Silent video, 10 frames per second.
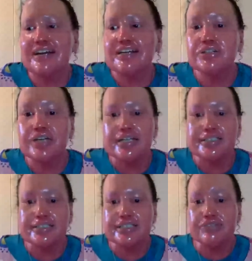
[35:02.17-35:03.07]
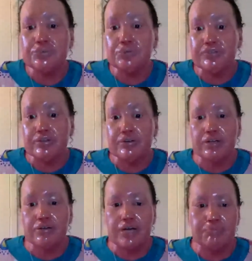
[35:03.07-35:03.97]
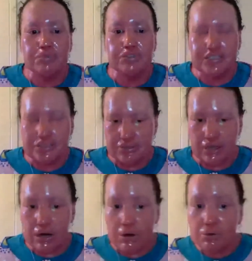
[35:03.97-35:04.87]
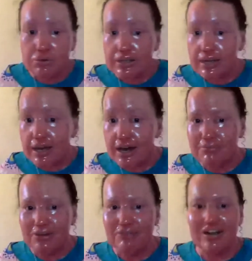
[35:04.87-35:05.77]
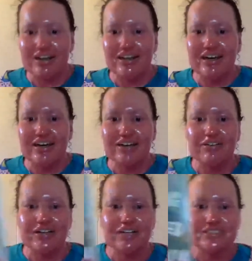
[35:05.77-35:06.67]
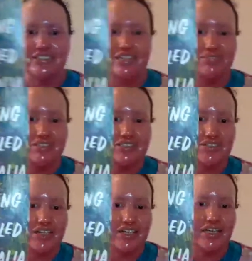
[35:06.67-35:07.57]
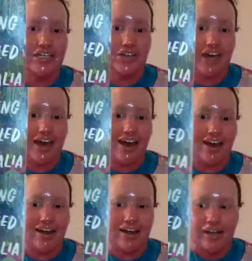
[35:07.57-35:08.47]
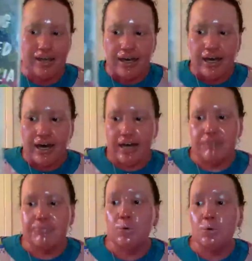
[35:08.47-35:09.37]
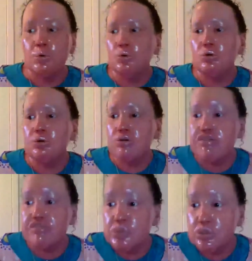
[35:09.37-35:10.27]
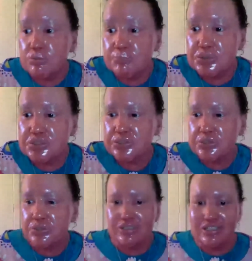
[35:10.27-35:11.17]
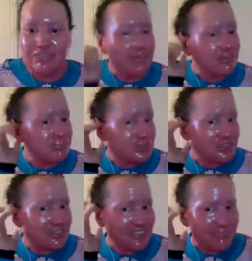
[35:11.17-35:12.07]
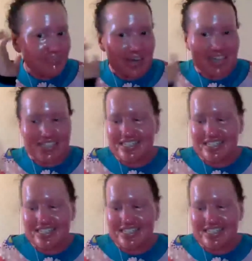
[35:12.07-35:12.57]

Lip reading: You can actually, if you want to put this on hold at the library right now, Growing Up Disabled in Australia, you can, or order it from your bookstore. Independent bookstores are best.